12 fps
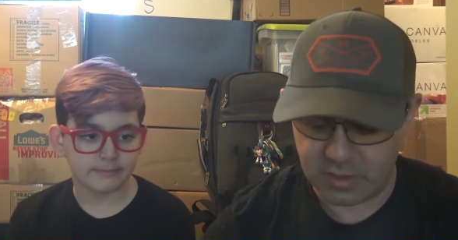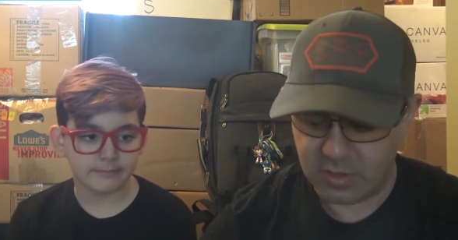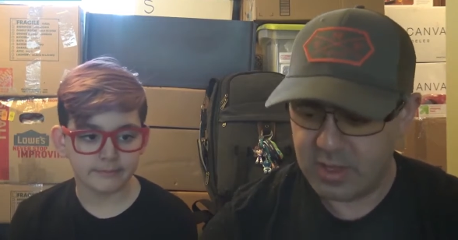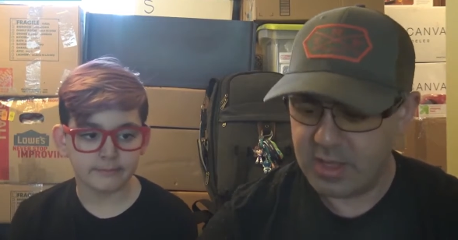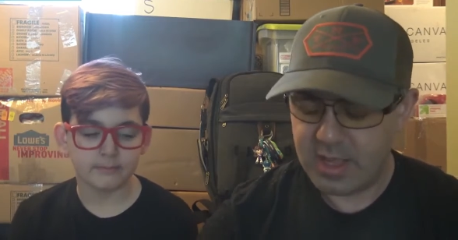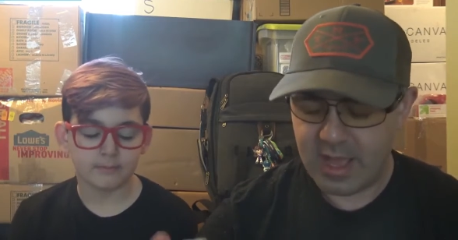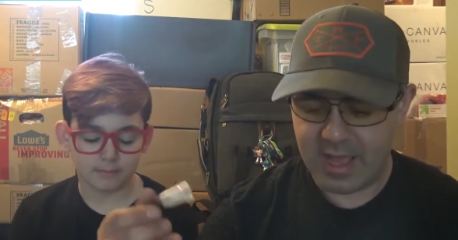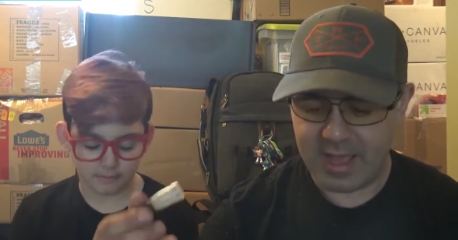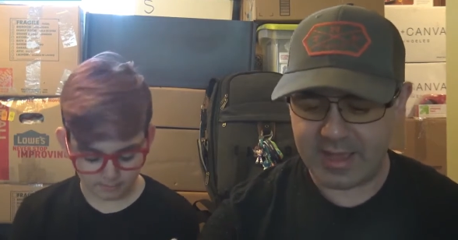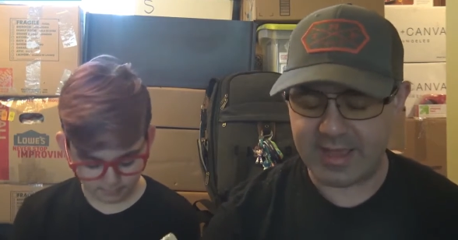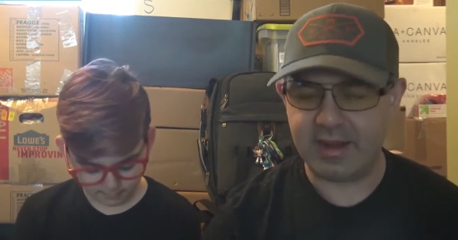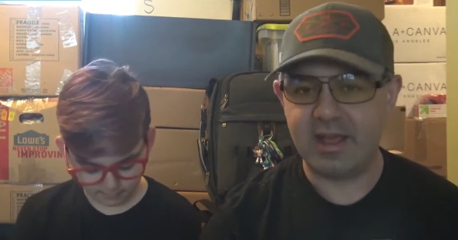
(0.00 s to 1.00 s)
Speaker 1: So
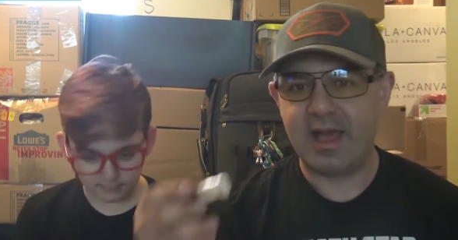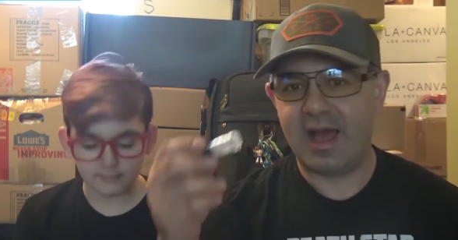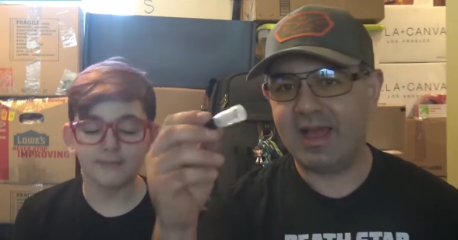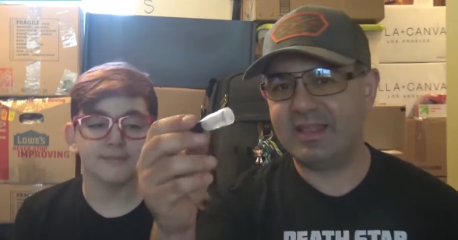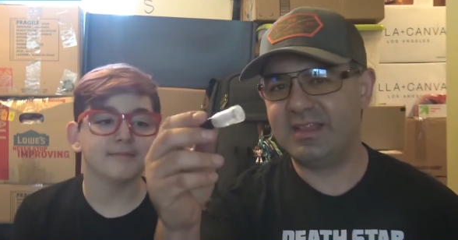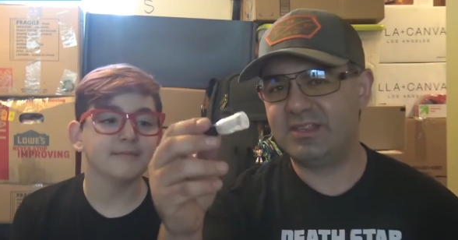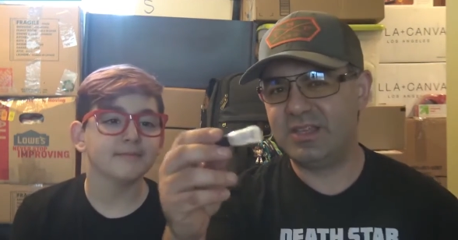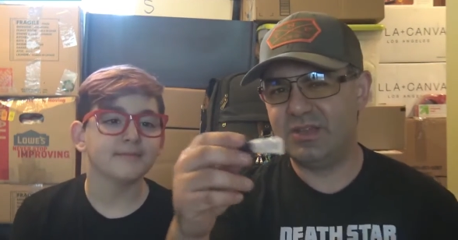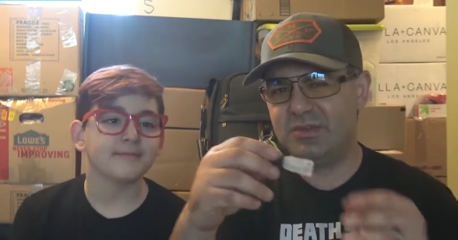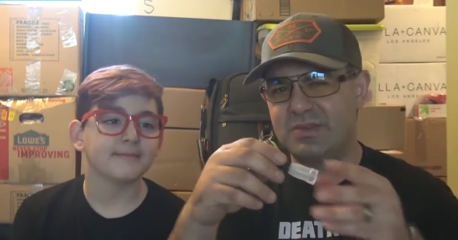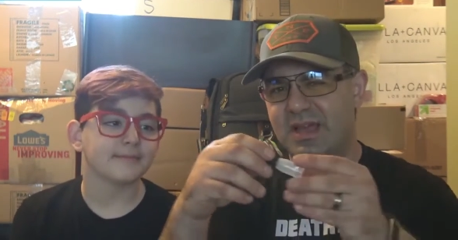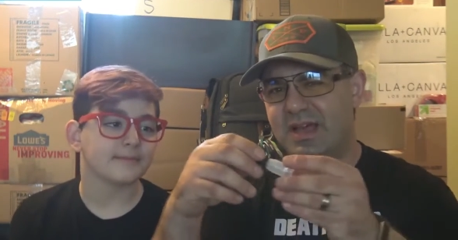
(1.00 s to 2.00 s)
again, I like
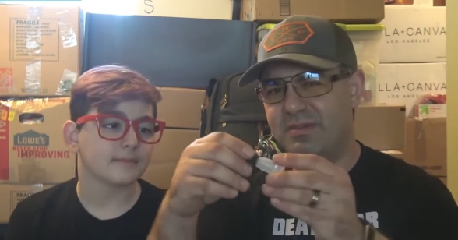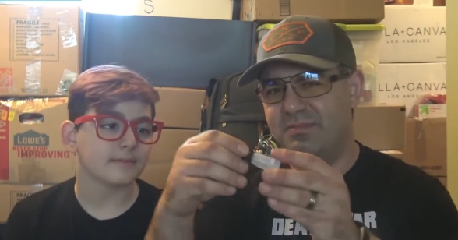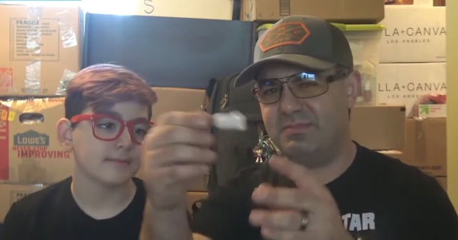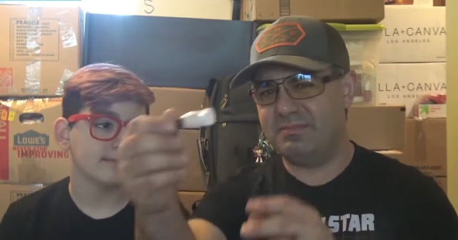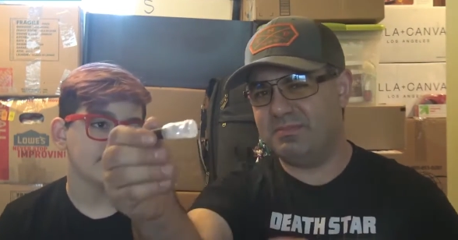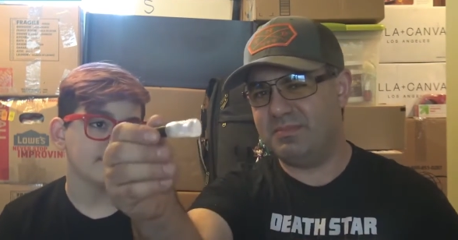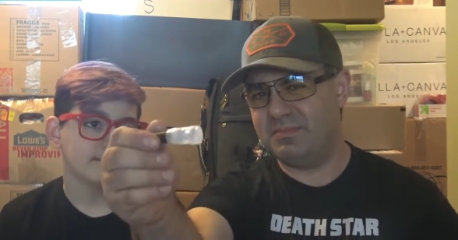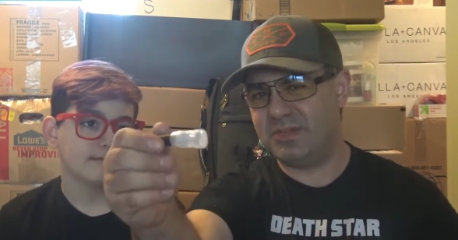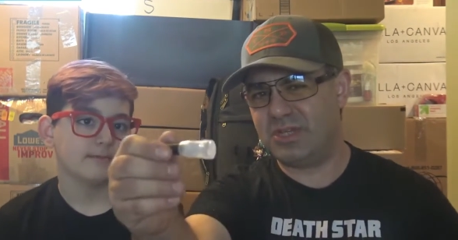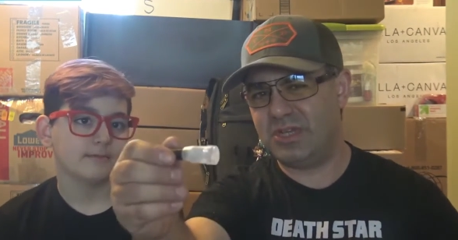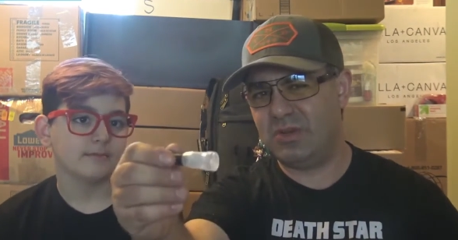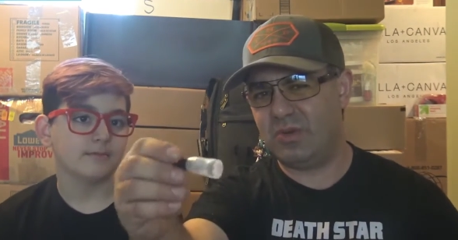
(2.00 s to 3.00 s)
to use
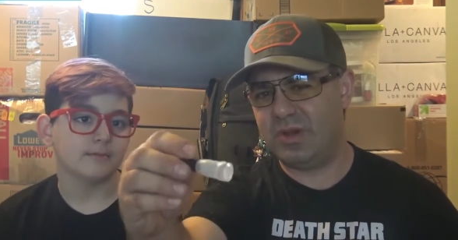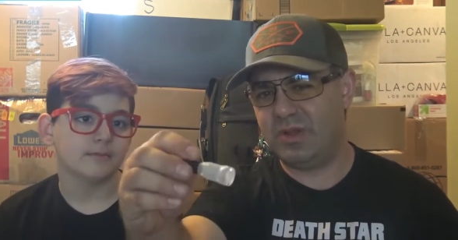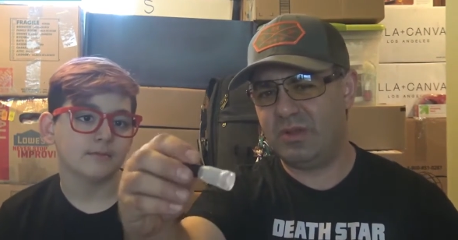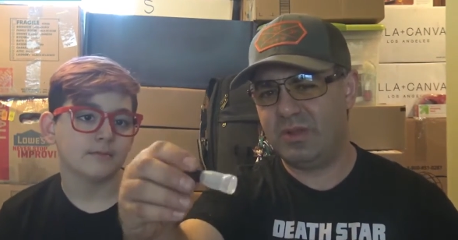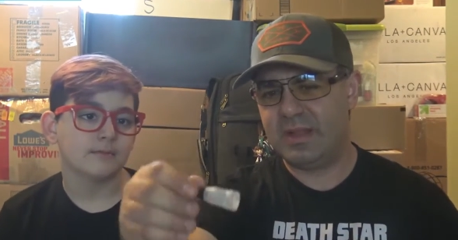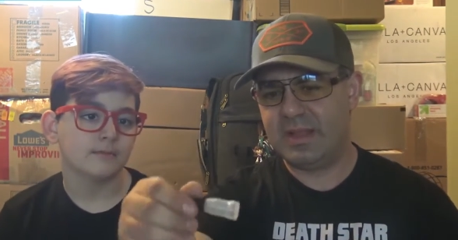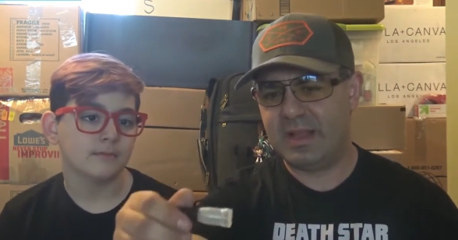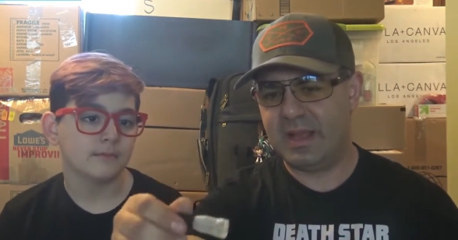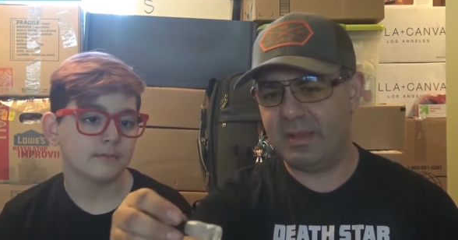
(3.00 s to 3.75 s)
machine oil.